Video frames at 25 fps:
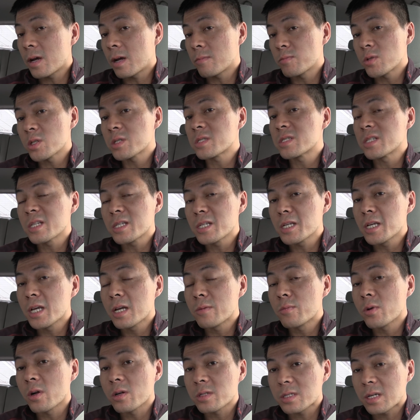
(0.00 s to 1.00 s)
I'm just sitting
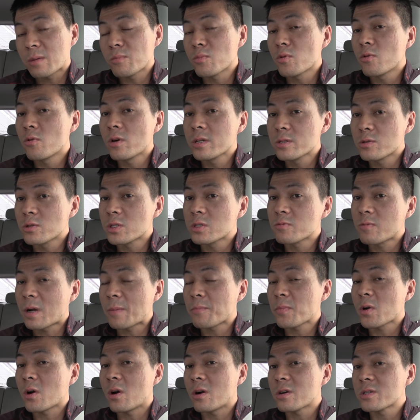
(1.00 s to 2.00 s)
here because I'm going to
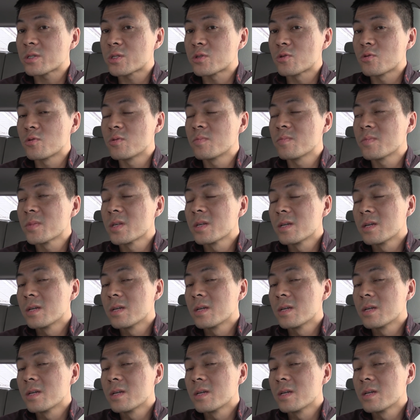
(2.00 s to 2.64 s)
swap cars soon.